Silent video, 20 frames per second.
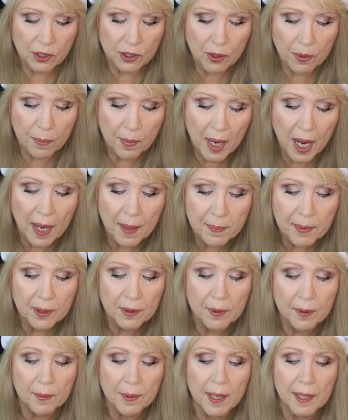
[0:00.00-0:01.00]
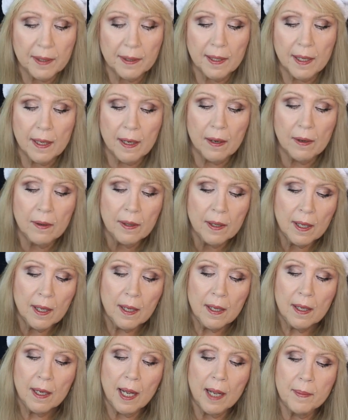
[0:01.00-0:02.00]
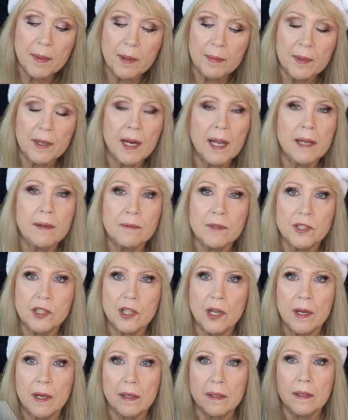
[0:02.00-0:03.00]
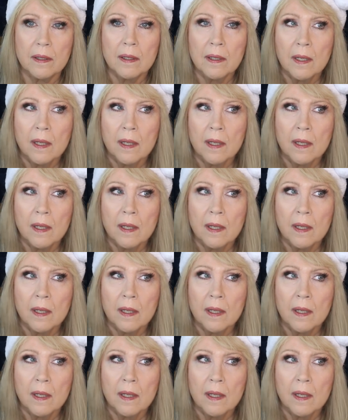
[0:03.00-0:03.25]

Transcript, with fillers: so popular right now. I mean, when I was young,